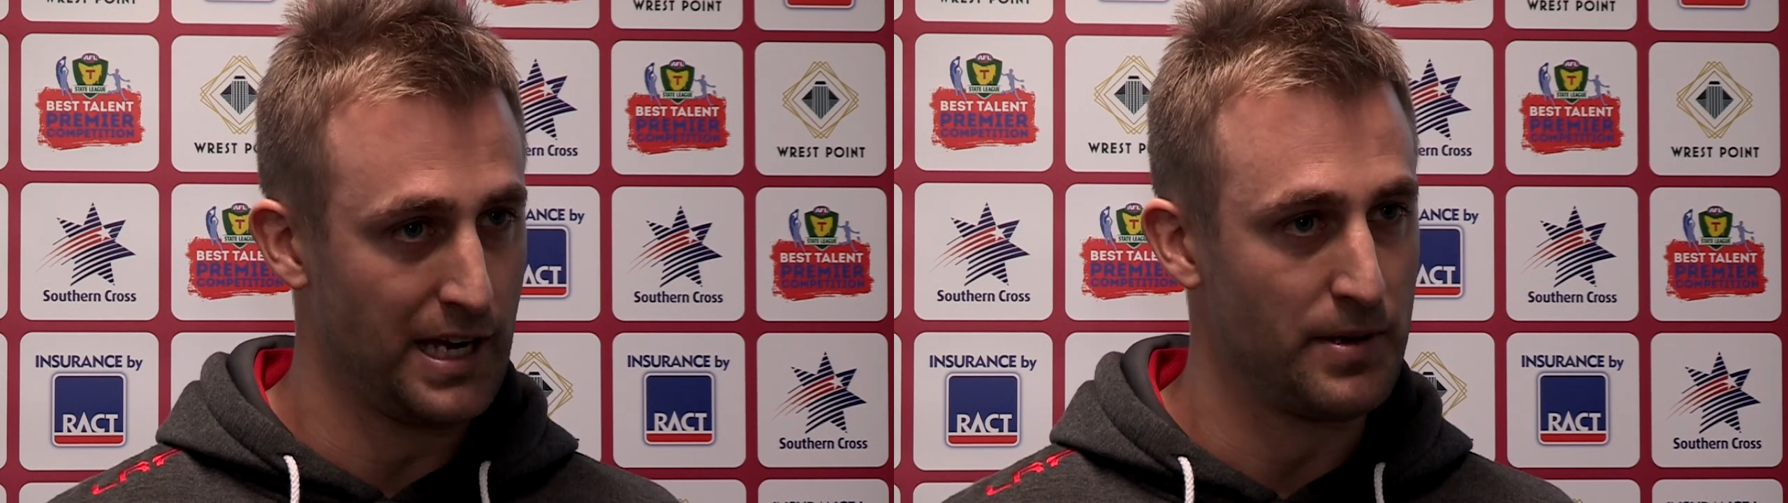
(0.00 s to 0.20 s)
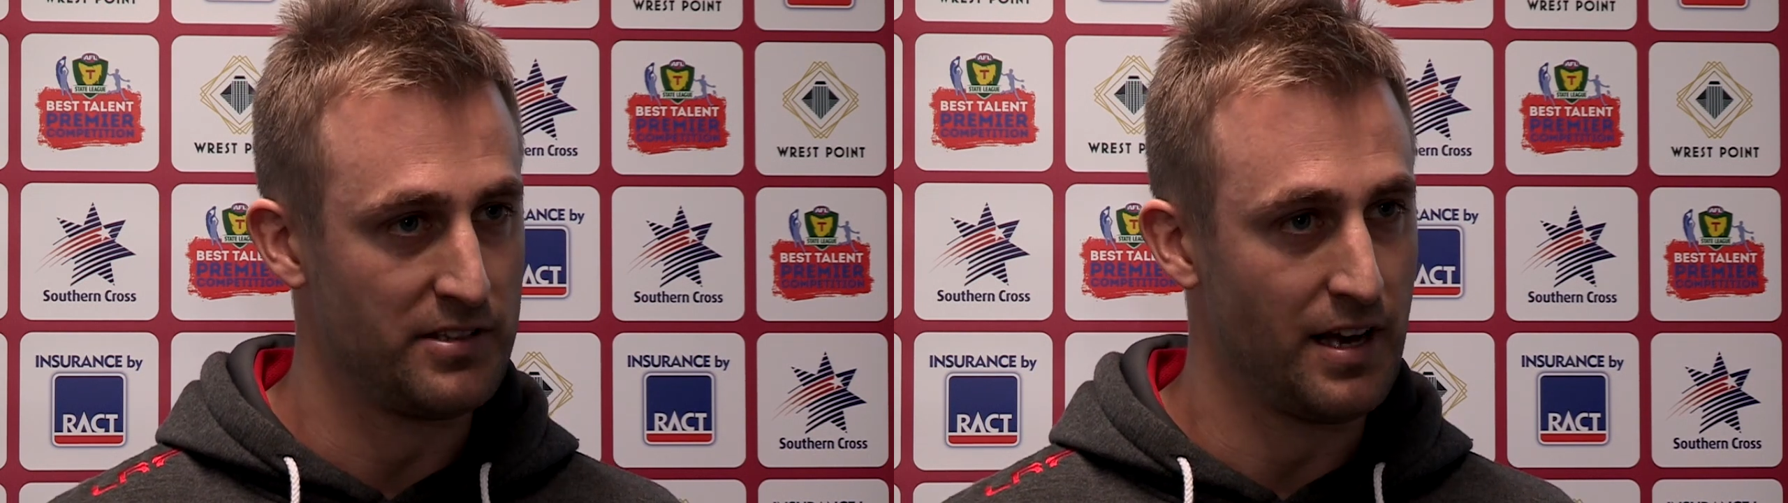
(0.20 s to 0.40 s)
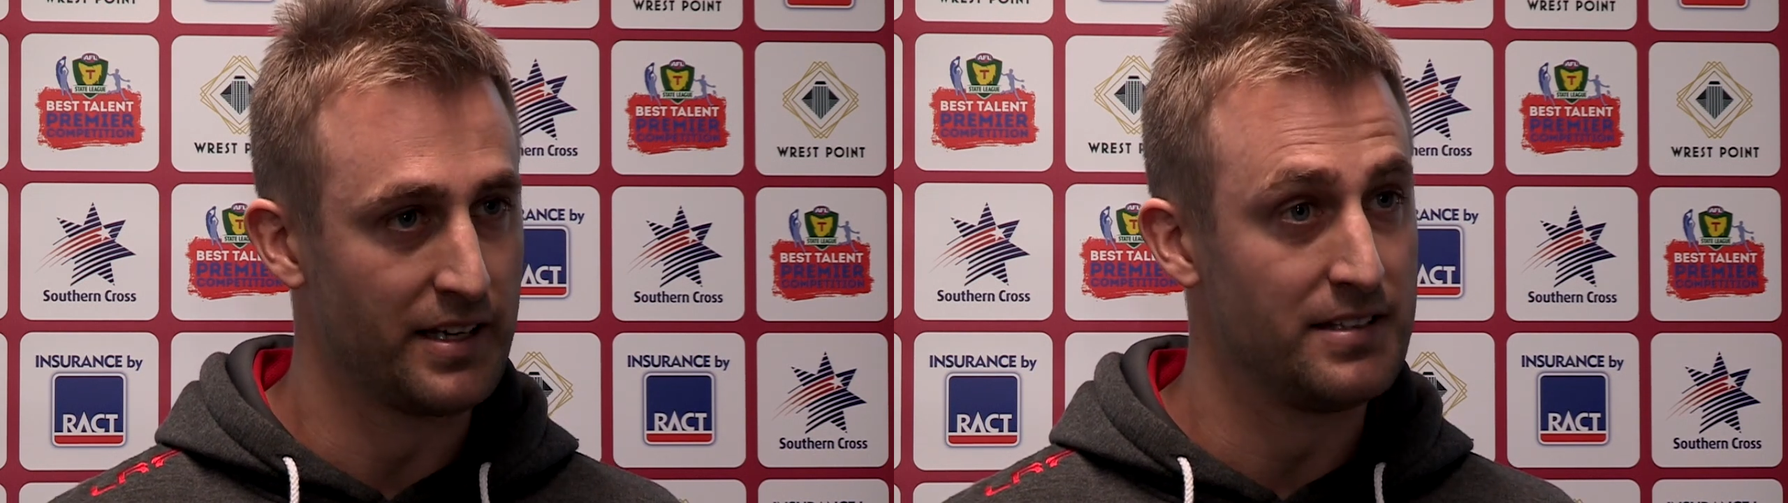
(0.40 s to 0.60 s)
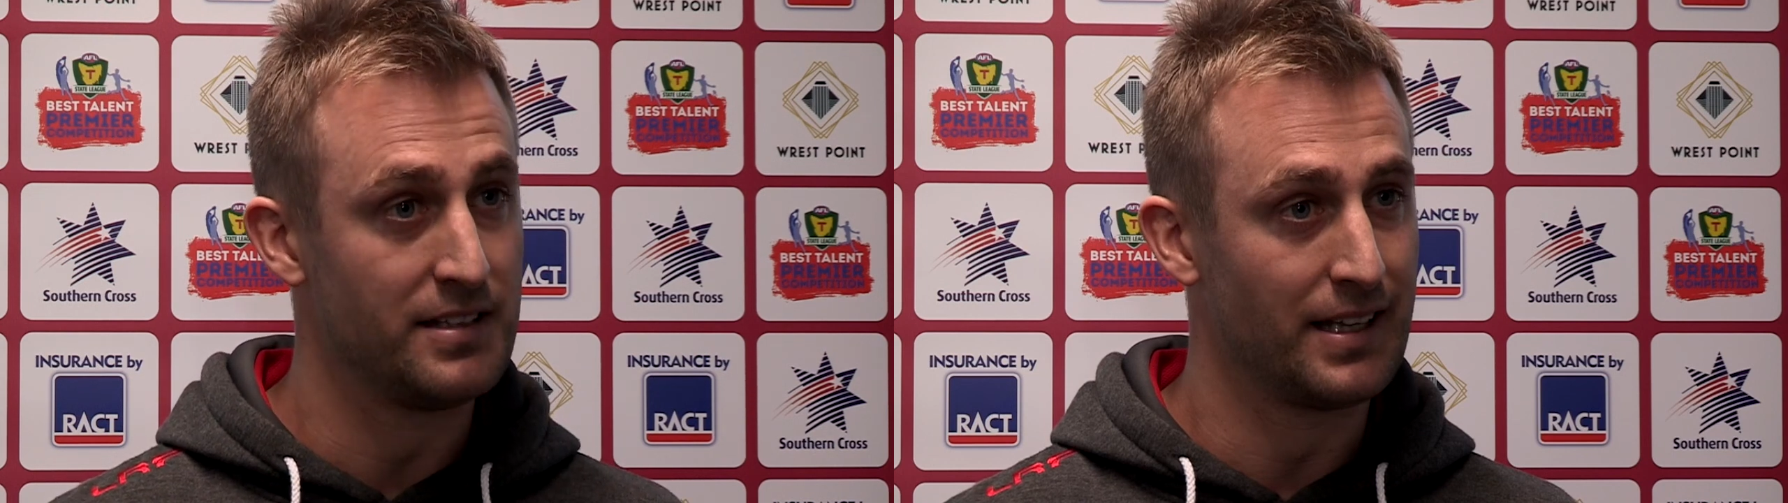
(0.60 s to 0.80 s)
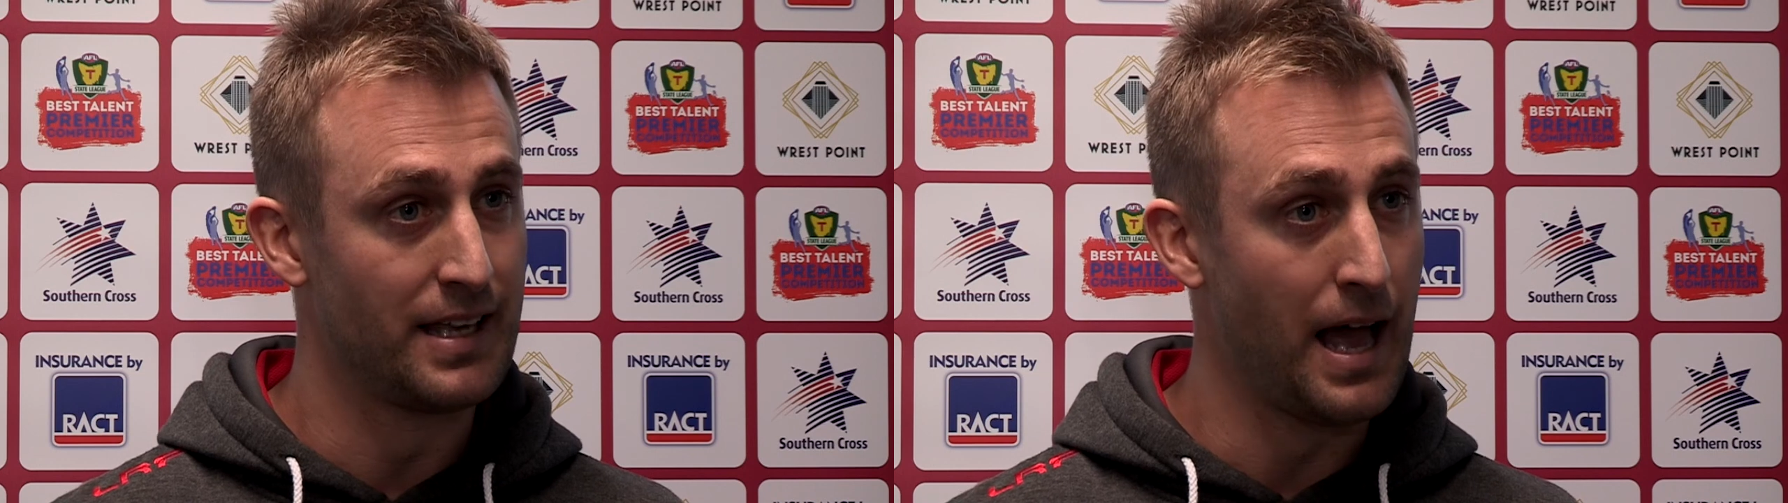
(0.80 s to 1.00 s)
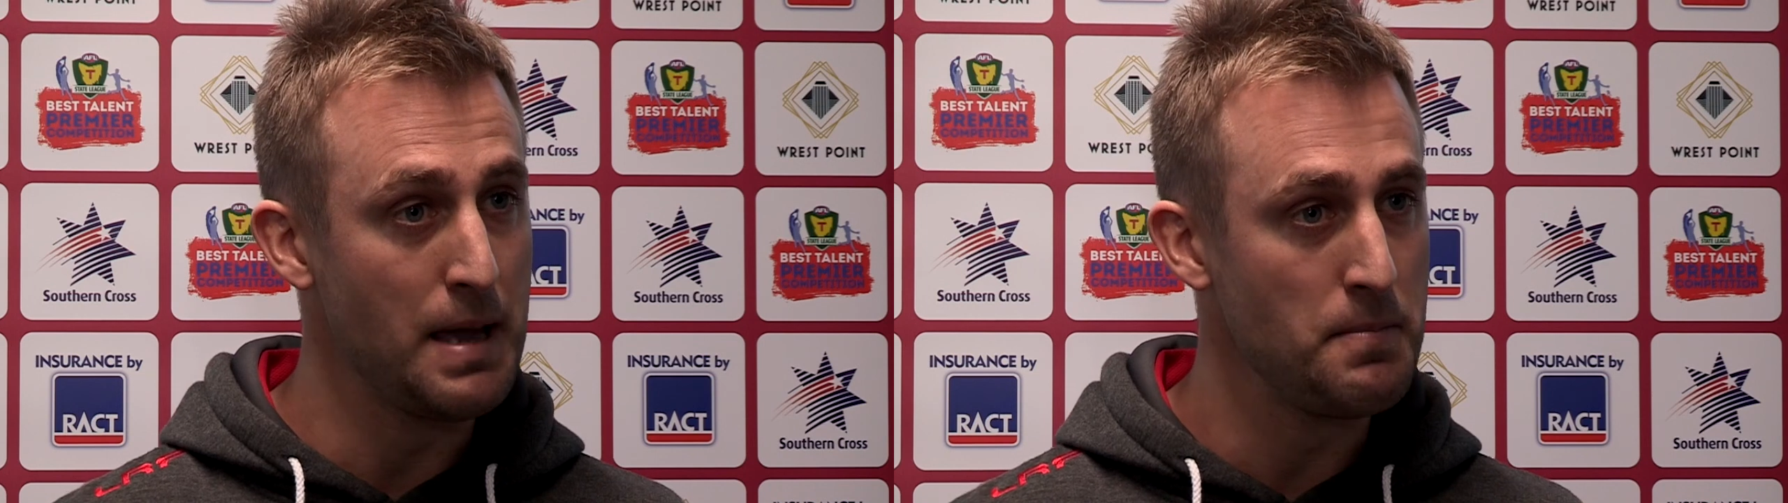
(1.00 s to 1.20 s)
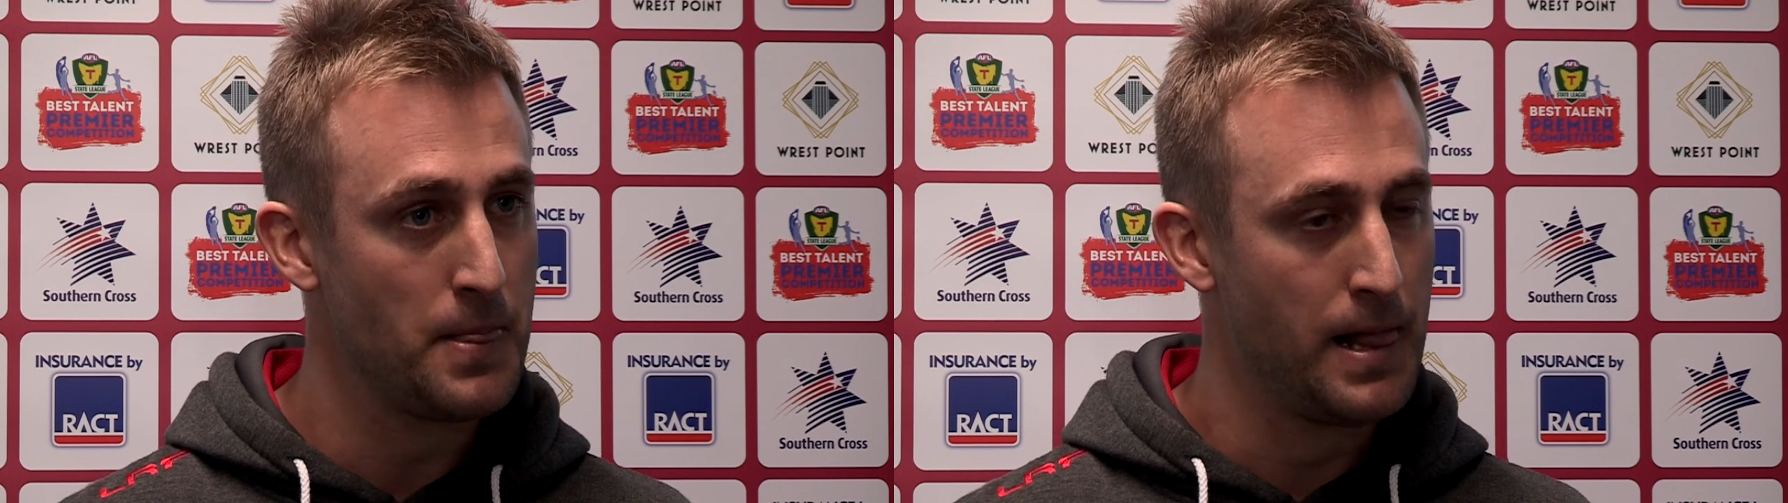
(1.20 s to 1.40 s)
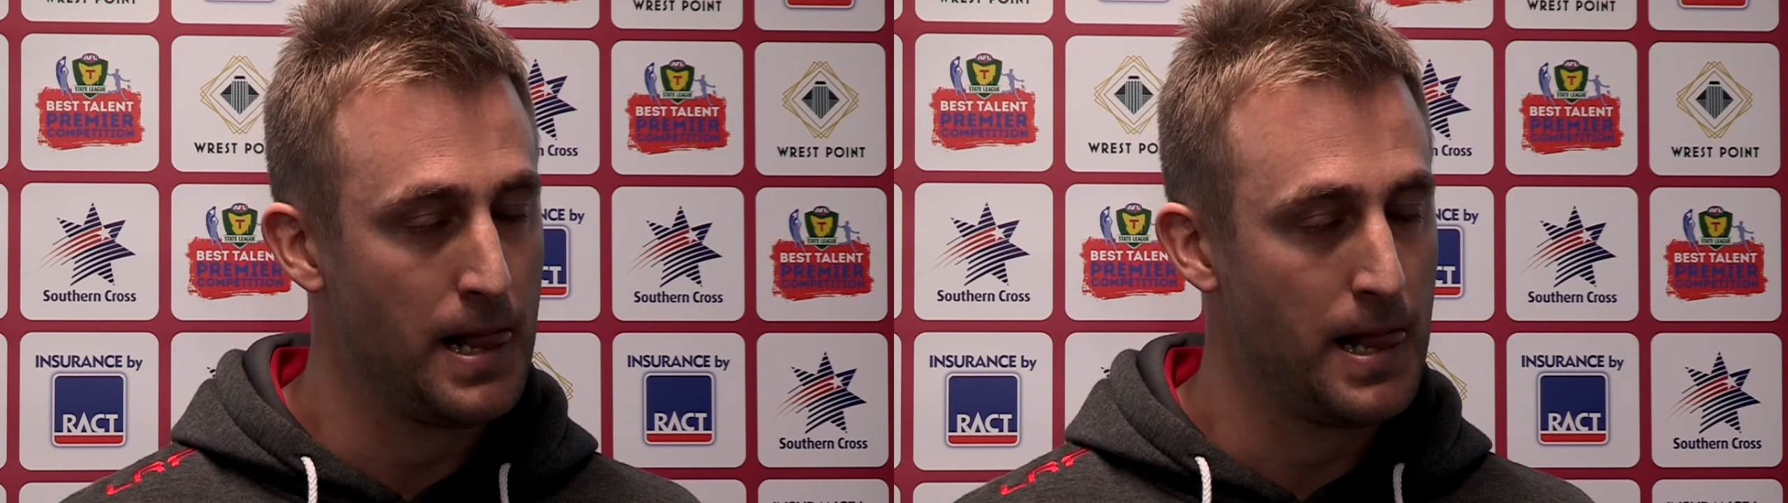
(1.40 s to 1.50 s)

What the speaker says: keep these young kids in the game.